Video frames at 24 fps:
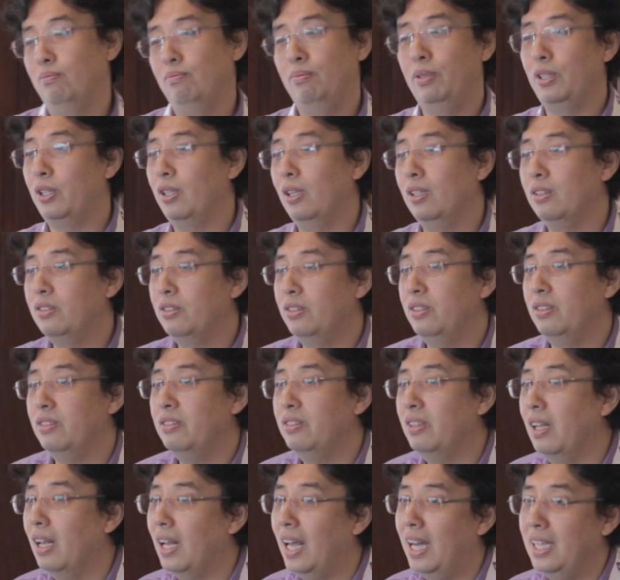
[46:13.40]
because
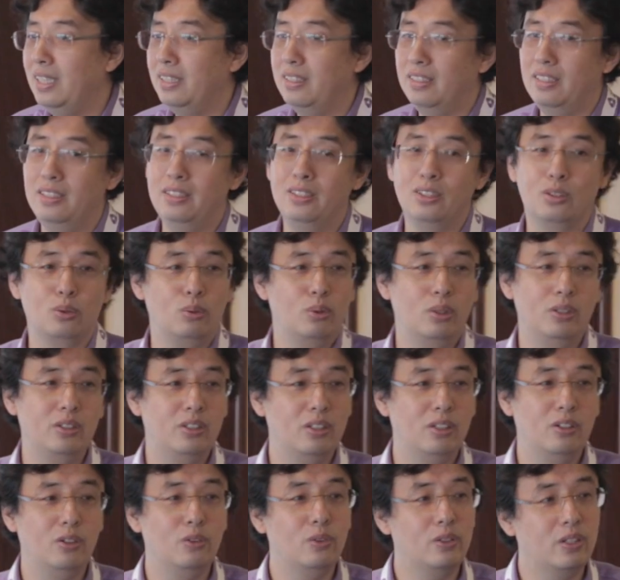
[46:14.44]
the license or
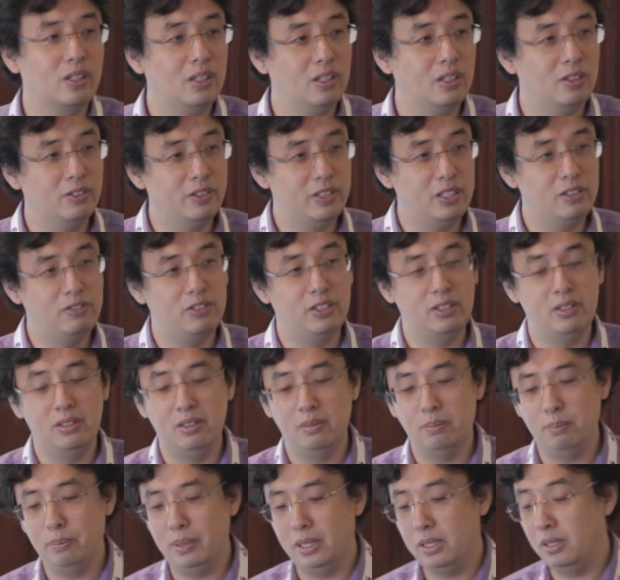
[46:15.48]
different
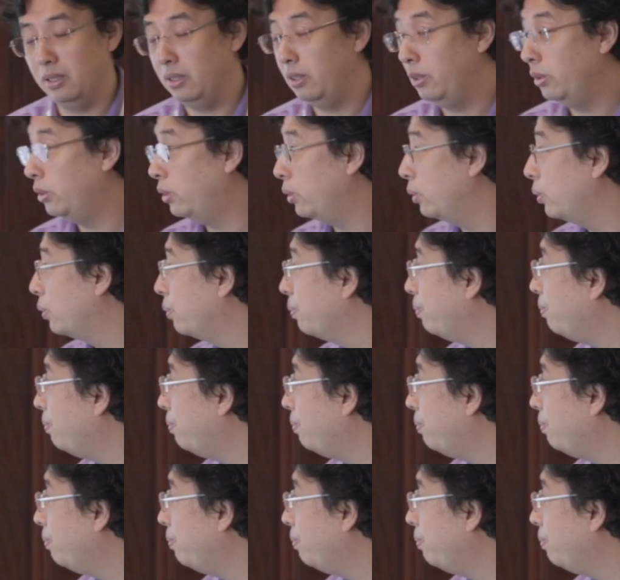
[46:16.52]
business issues.